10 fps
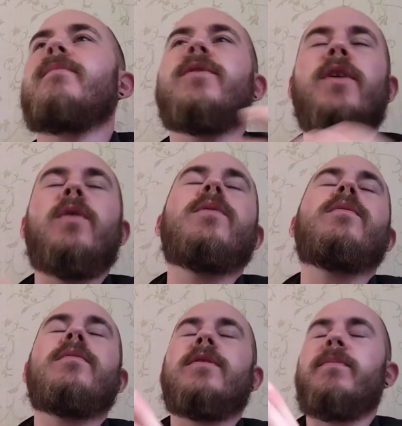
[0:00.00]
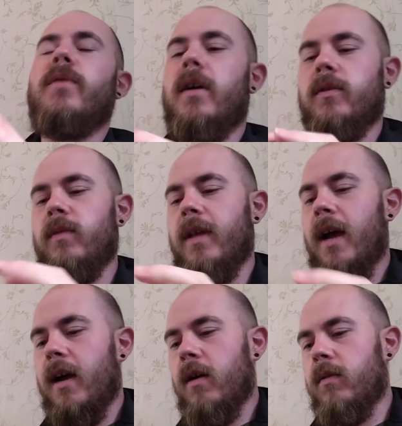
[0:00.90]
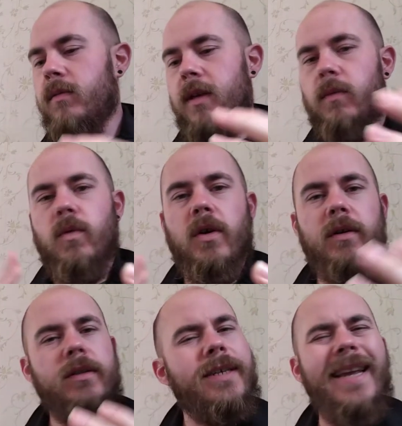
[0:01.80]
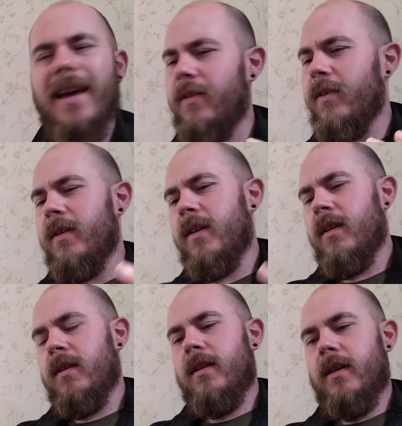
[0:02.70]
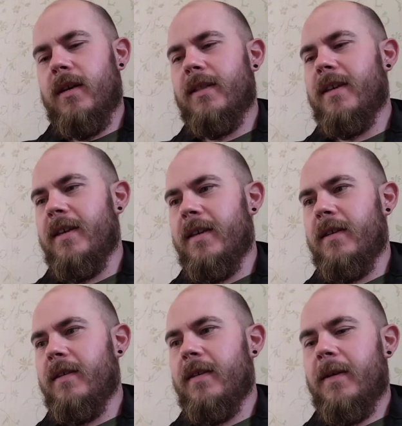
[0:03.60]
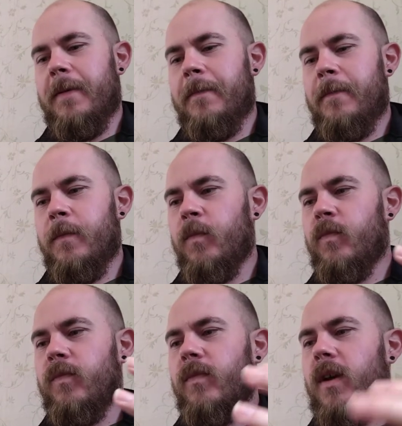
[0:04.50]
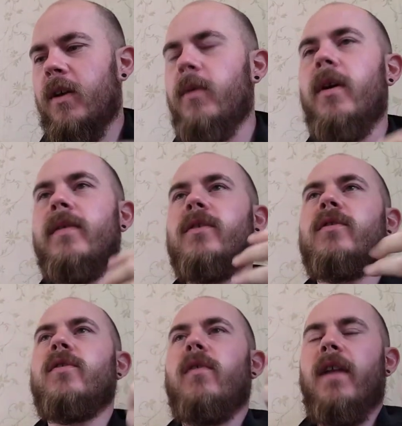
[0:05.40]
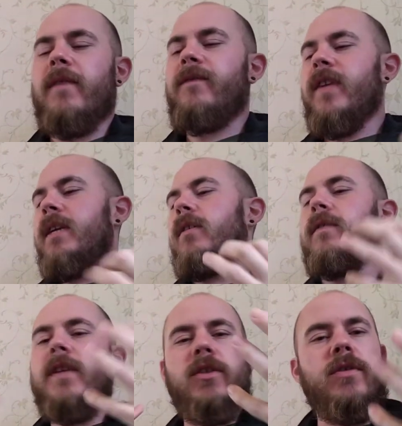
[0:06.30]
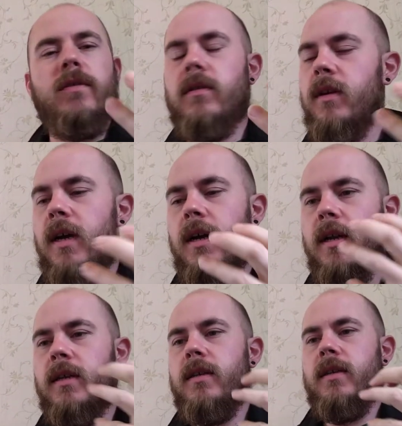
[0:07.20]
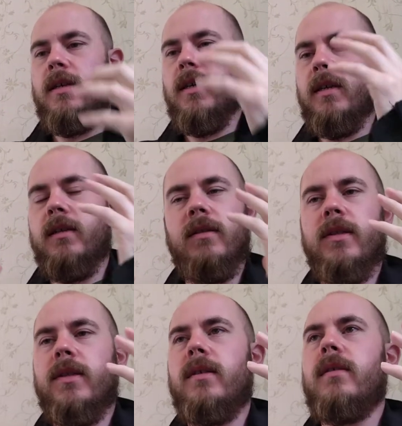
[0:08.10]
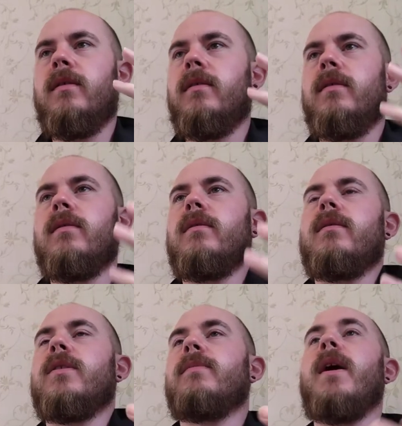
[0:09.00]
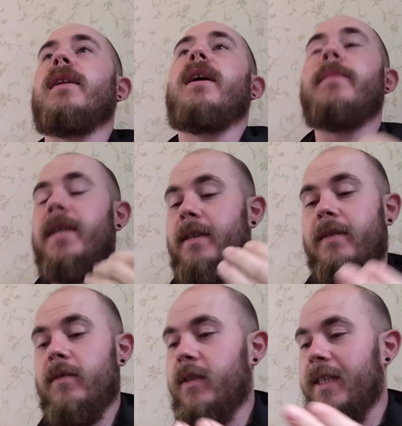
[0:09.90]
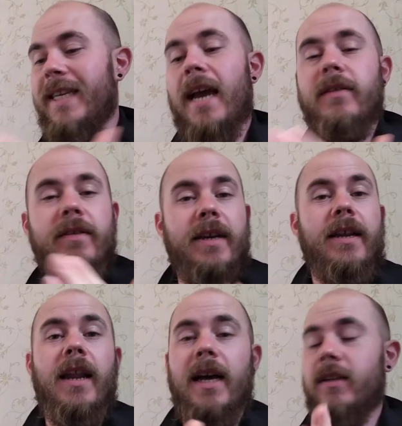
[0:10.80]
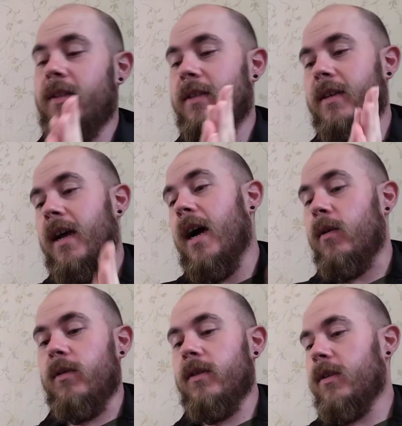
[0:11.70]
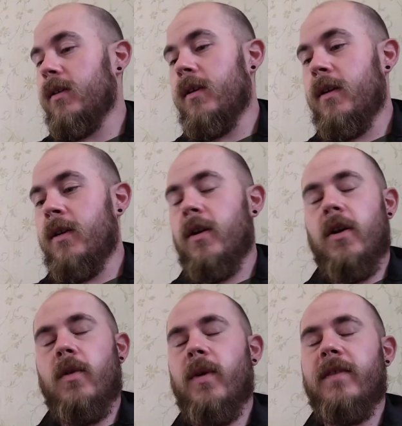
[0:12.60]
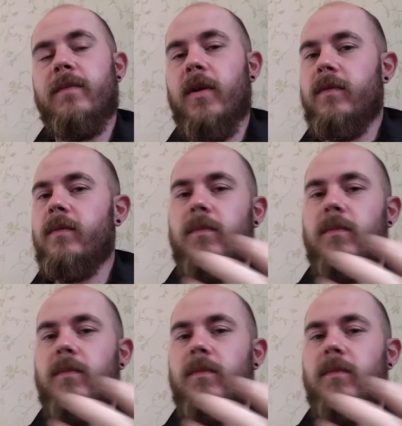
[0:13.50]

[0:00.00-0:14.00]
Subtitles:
am so surprised with how they work together. Like they, I don't know, they just sort of like feed off each other, and it is the smelly. I mean, together they last hours when you've got